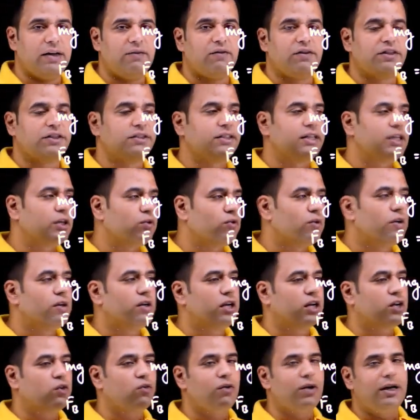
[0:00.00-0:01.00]
which is
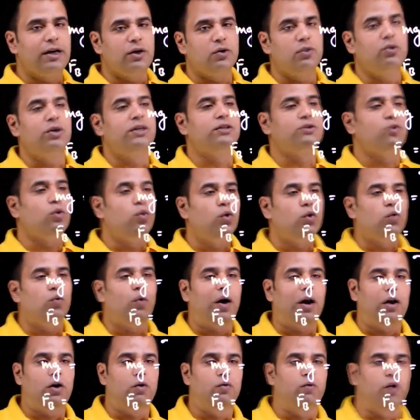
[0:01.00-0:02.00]
equivalent to its own
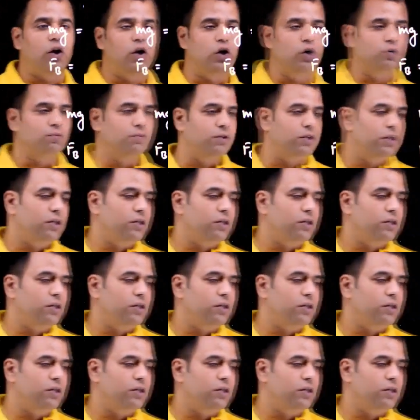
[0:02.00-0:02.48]
volume.